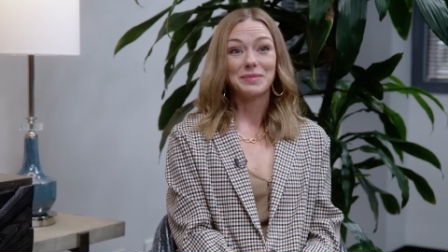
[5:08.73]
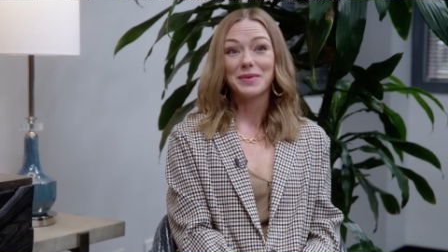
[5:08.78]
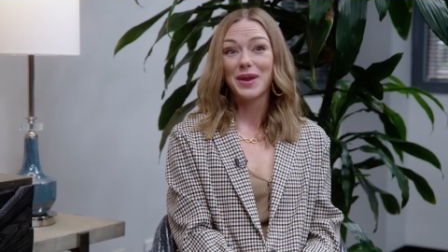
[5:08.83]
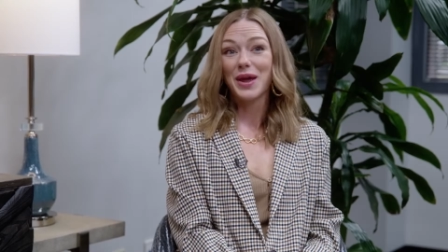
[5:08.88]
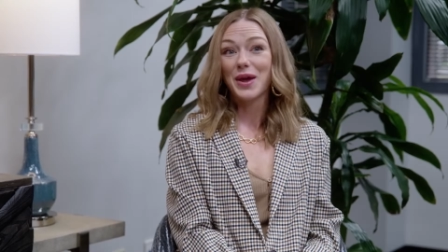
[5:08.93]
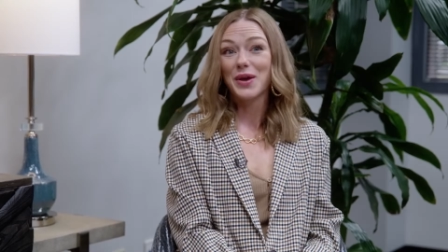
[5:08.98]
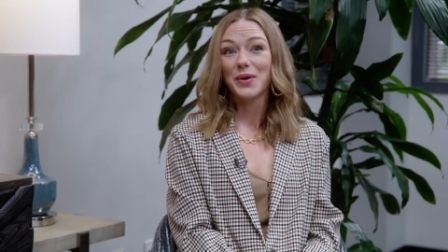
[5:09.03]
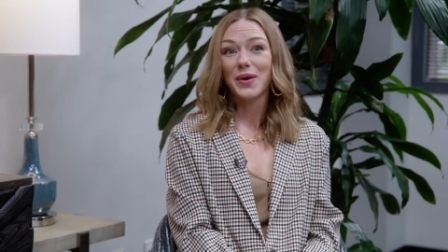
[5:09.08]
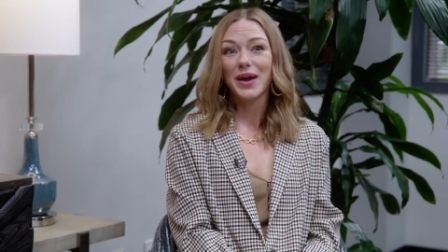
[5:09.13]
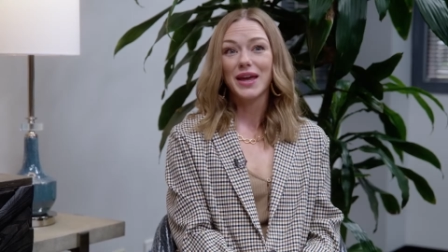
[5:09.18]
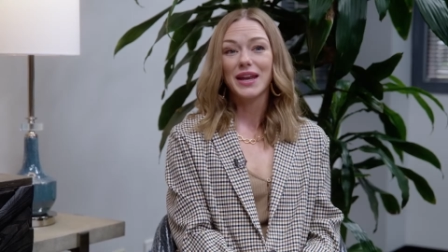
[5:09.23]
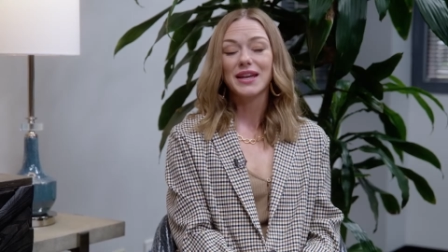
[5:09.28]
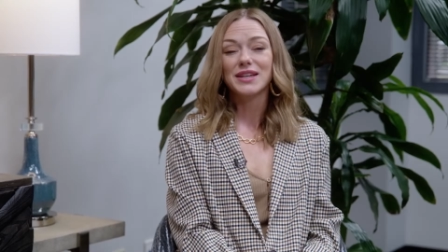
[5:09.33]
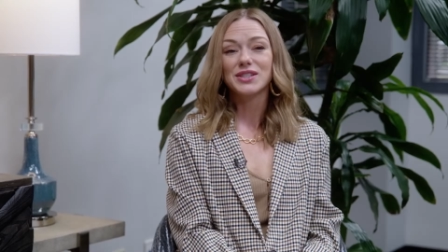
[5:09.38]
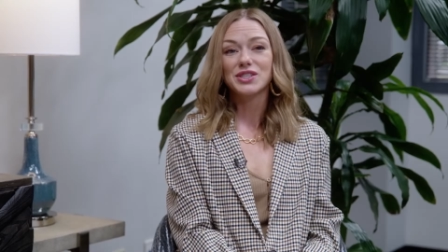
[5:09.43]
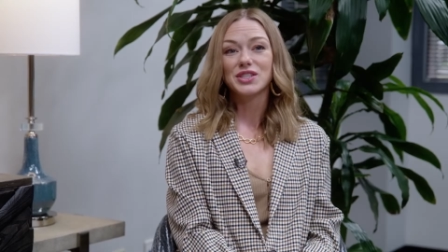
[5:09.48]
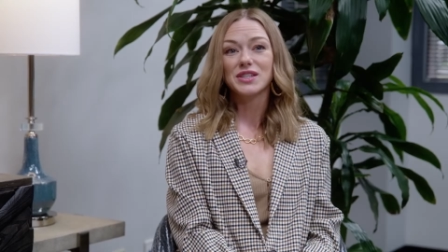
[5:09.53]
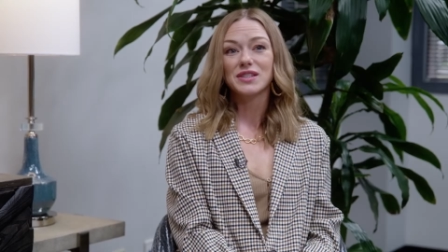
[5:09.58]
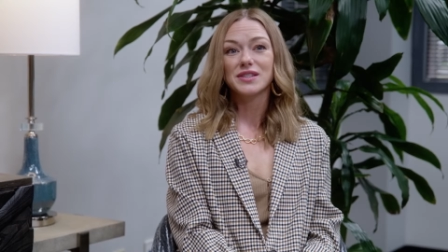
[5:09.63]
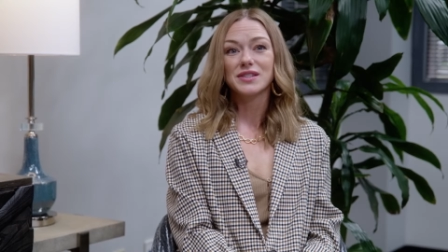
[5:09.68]
no, and it
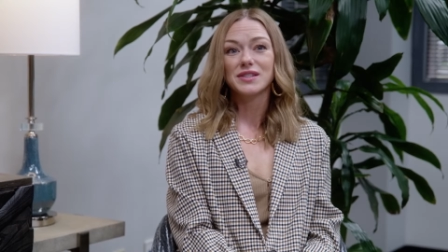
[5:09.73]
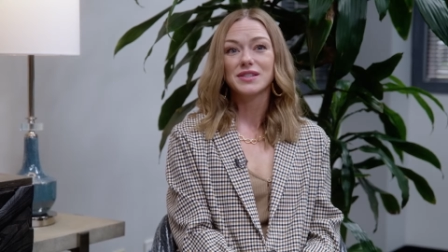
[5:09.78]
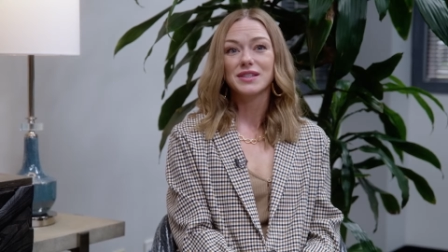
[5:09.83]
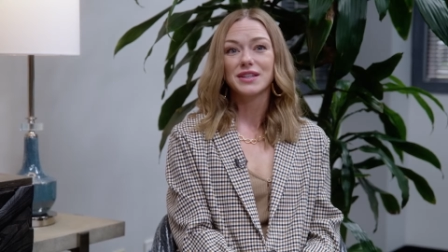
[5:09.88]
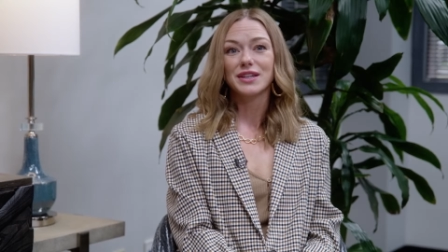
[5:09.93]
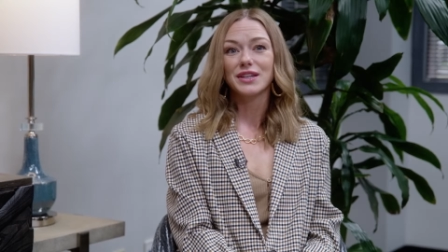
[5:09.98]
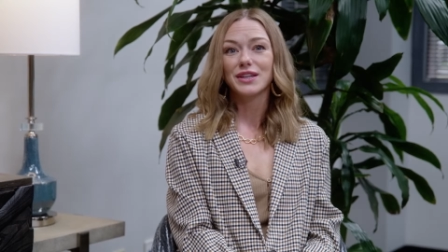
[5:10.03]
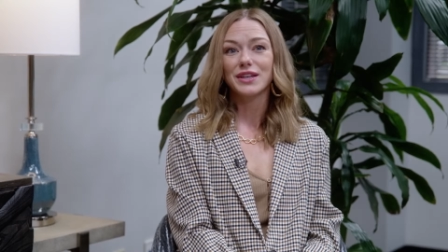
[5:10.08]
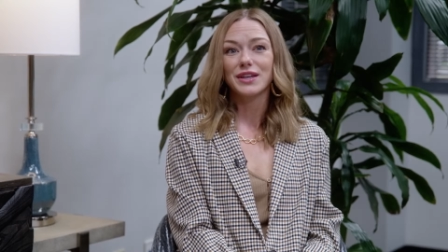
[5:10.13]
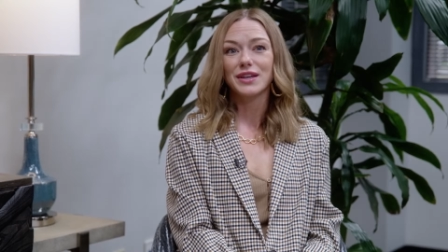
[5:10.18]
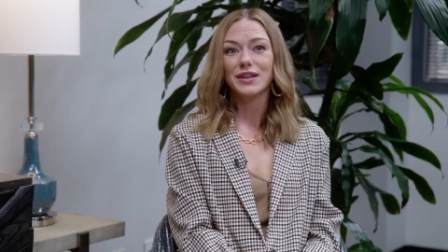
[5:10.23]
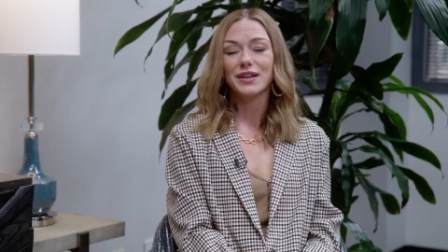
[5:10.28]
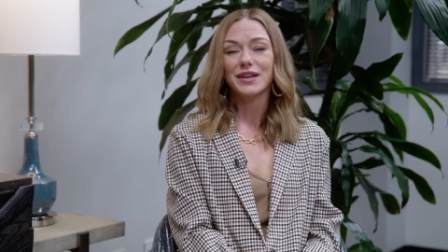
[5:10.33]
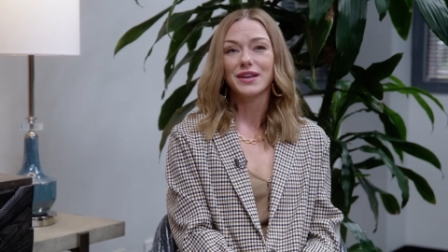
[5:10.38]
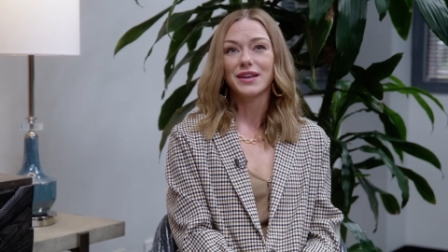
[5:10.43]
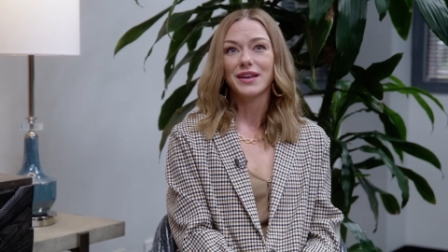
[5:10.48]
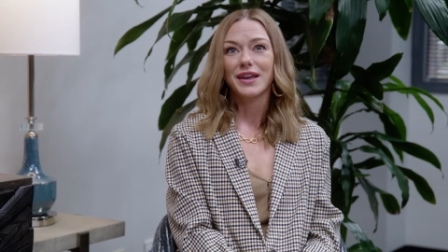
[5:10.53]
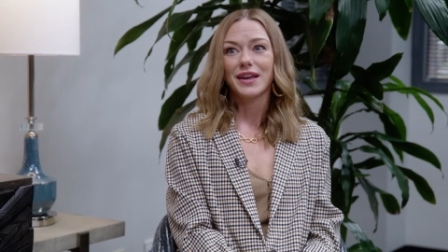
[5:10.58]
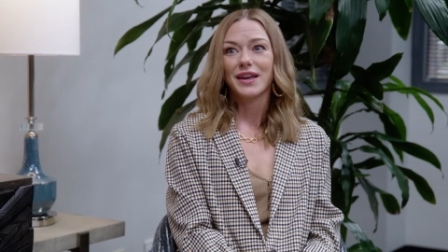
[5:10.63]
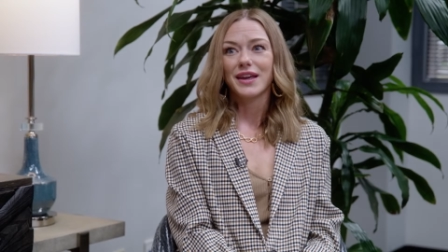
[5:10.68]
just,
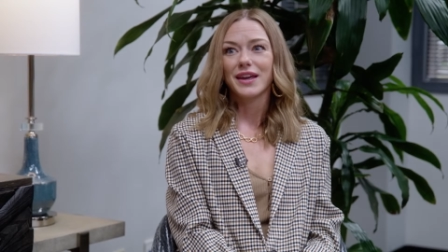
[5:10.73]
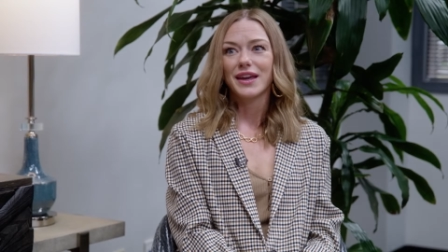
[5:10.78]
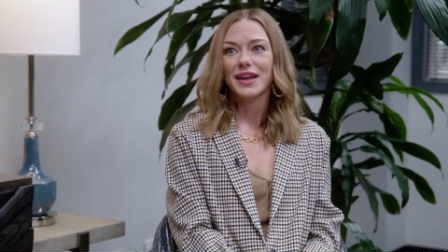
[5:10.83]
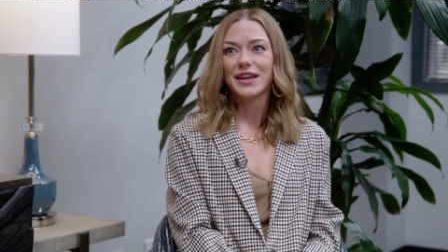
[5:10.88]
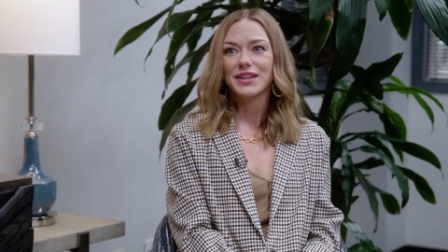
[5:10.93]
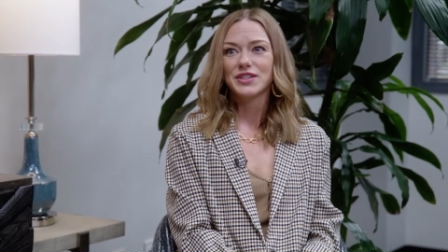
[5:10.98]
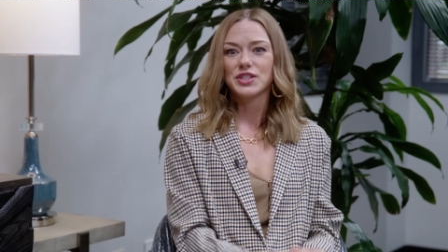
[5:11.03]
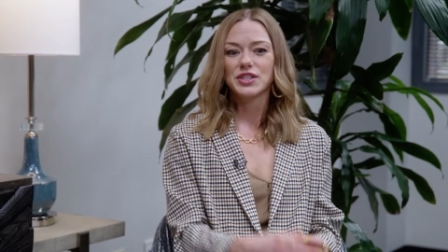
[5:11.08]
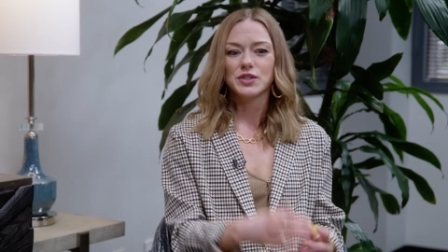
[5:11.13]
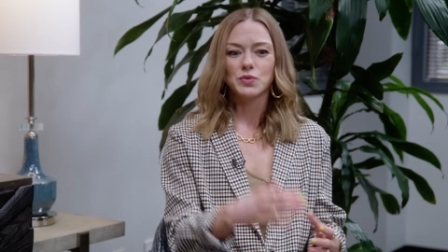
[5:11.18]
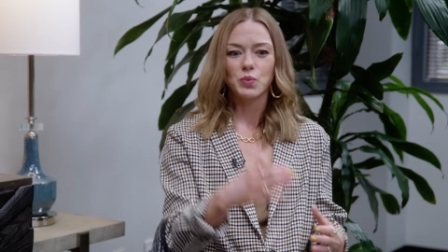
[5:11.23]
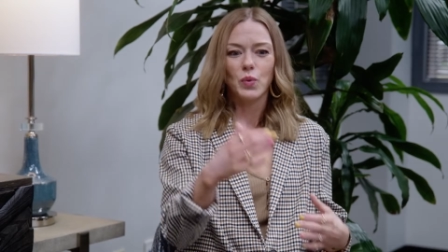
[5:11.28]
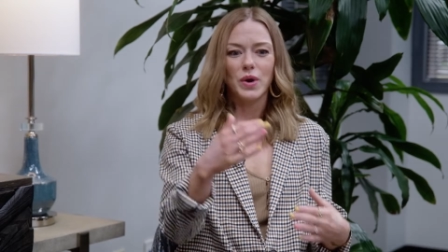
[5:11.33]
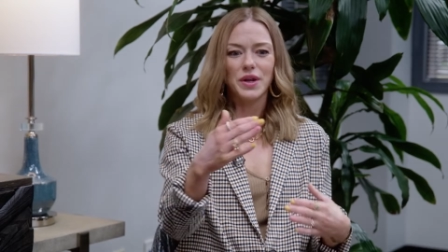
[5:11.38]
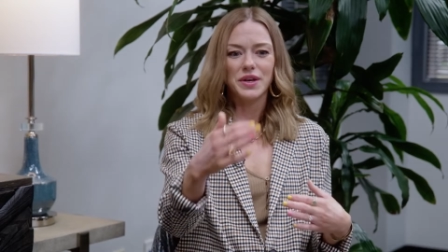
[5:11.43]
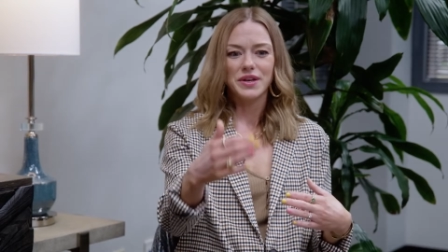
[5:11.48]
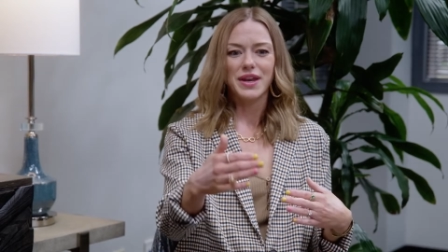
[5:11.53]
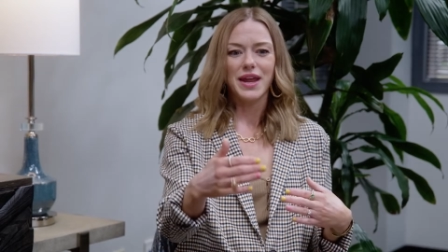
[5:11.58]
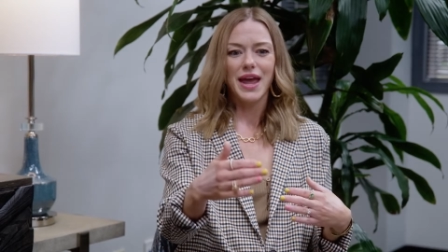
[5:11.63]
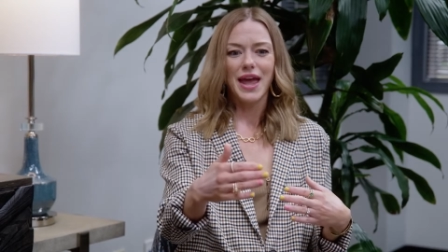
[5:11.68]
it's just
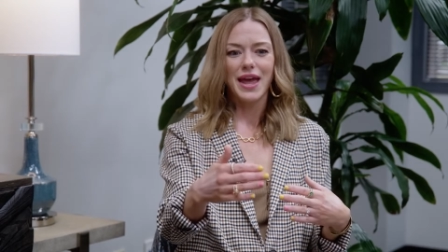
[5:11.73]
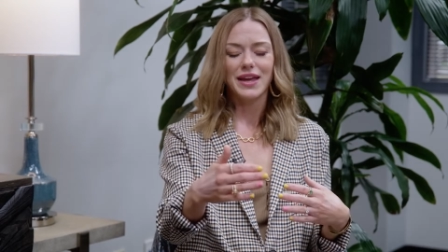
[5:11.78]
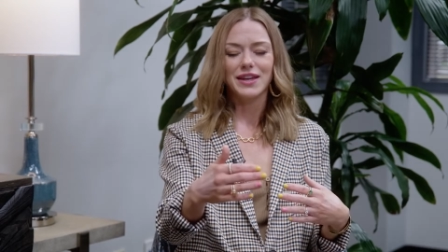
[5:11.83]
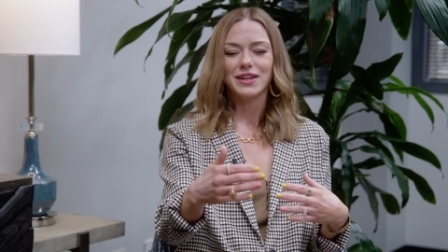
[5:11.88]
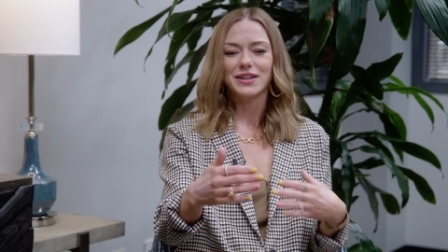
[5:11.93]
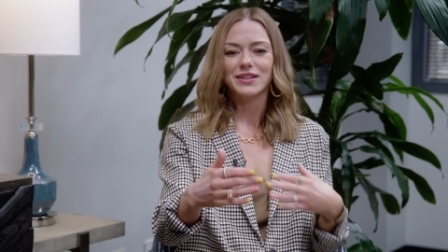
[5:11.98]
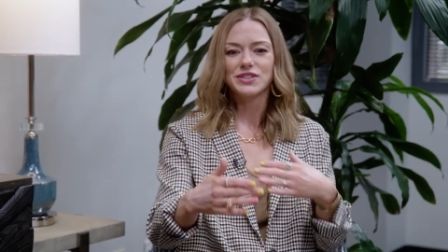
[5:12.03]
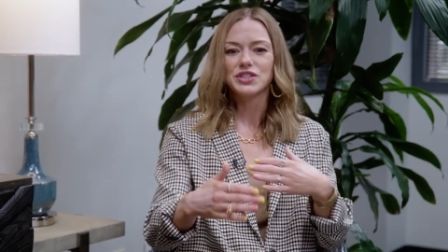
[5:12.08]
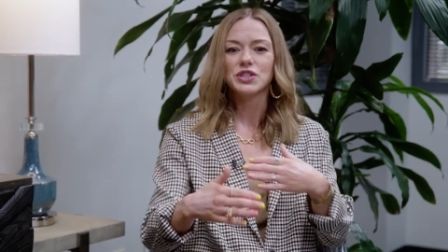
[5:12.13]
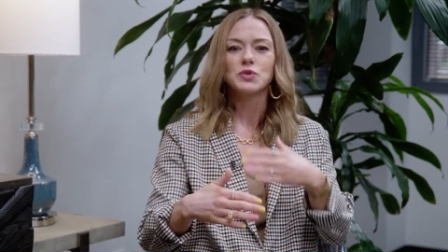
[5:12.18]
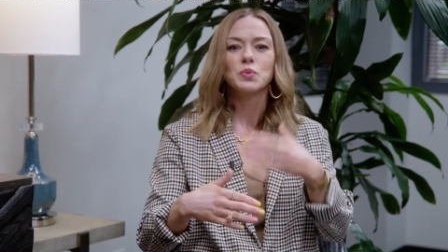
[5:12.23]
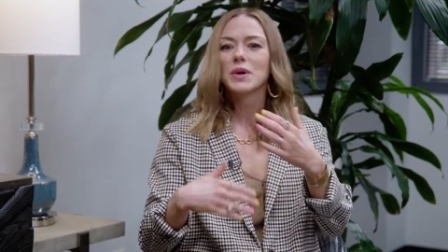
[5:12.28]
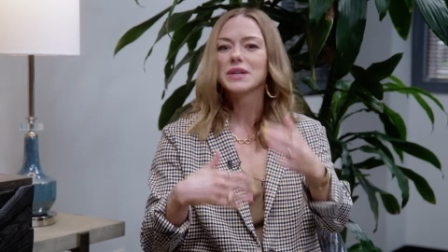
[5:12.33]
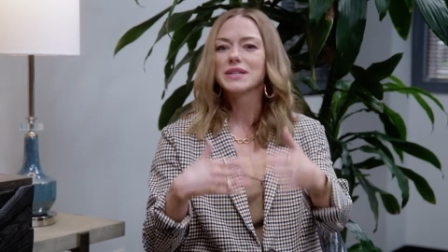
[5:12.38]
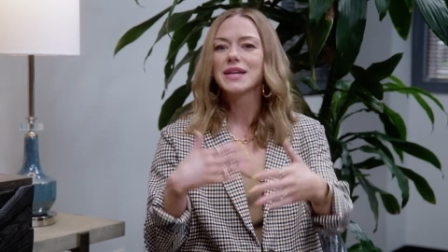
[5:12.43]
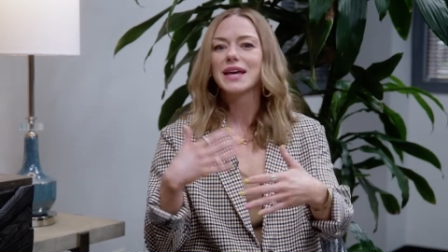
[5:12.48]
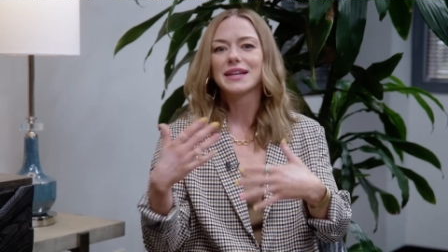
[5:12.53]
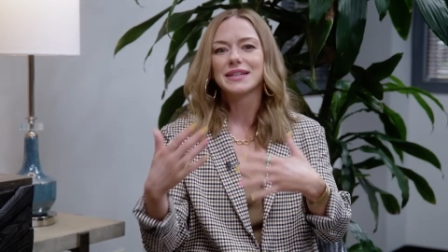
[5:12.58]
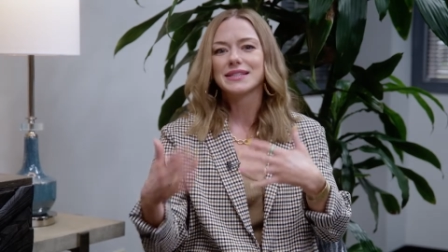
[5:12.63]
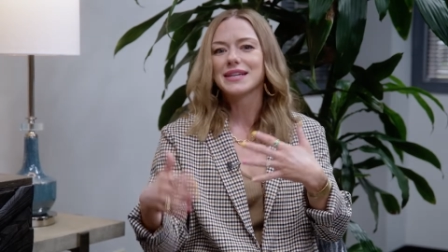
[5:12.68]
one day, it's just one
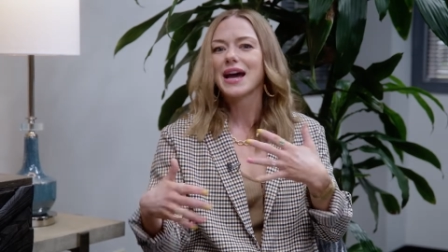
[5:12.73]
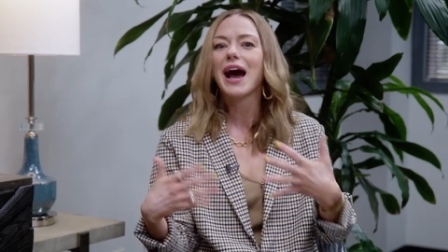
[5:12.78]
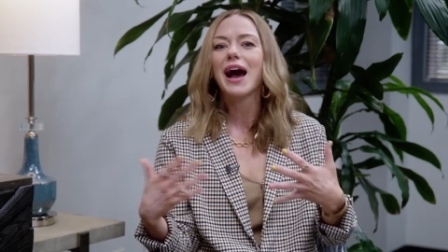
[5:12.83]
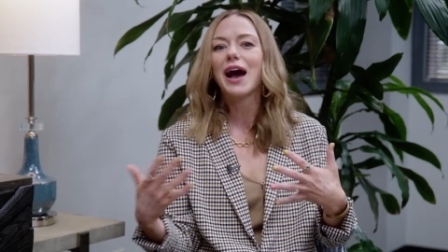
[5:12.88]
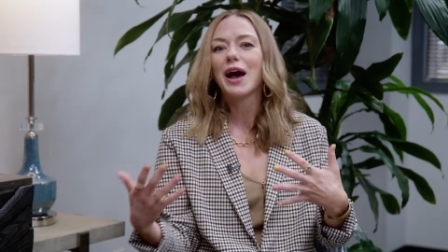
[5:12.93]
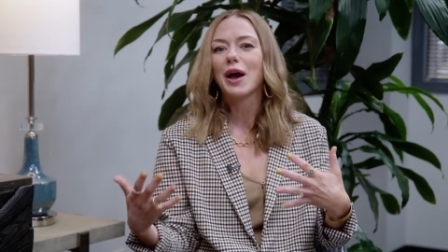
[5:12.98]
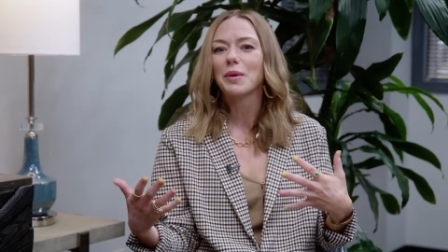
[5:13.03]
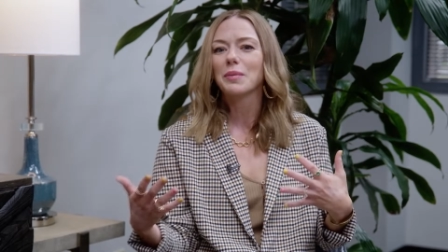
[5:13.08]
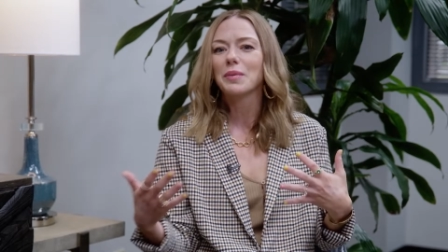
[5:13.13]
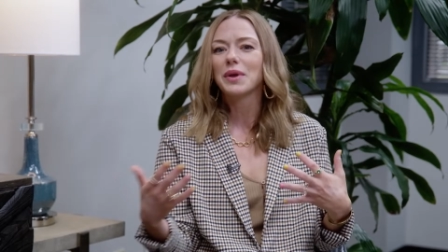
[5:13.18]
day at a time.